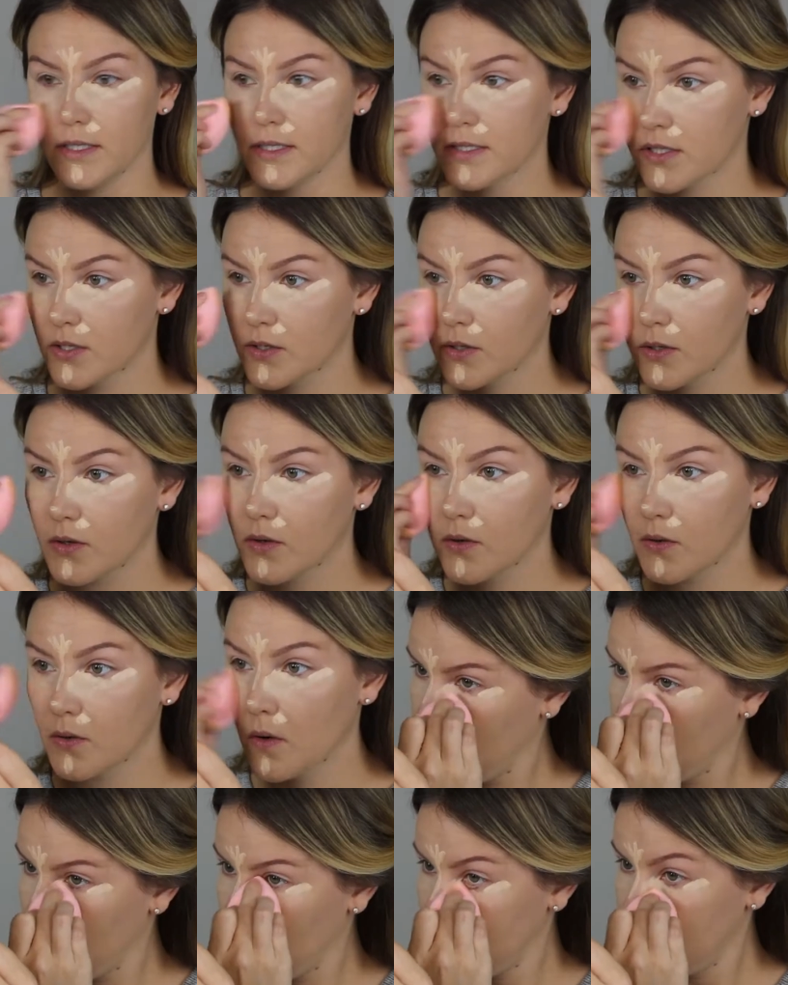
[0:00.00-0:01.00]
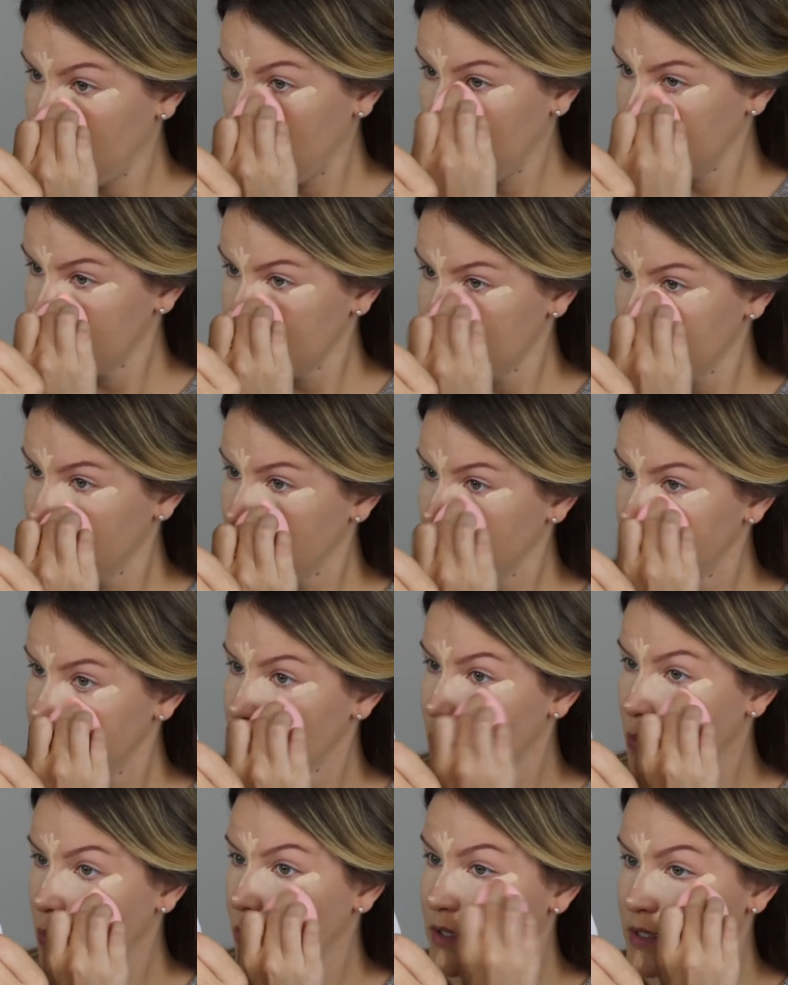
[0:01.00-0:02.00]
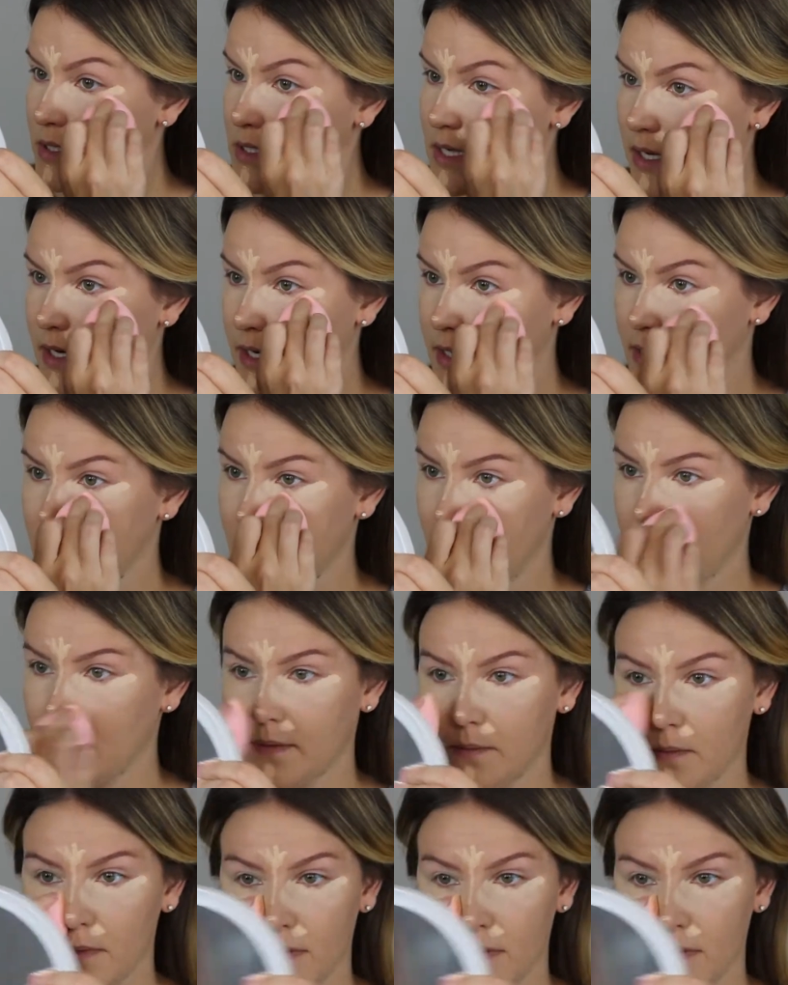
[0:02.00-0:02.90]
so you could possibly do one side at a time,